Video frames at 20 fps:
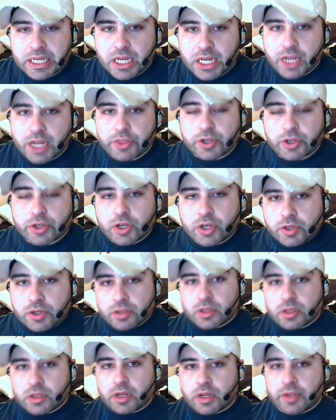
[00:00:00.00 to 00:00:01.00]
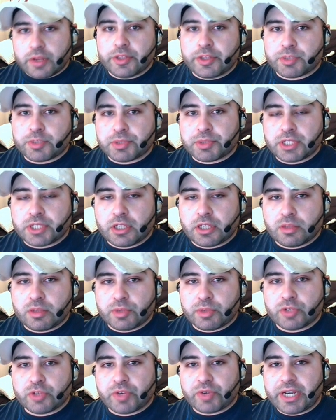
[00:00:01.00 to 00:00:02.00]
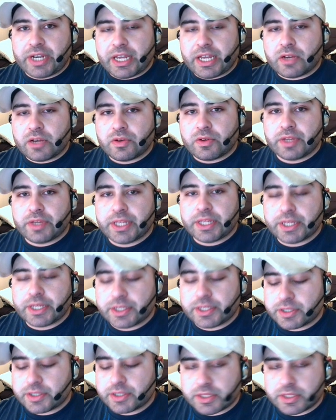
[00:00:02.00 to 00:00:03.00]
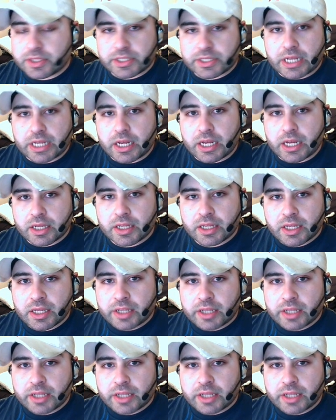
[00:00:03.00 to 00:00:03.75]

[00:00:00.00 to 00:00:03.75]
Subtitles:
The kernel on this particular build right now is stock.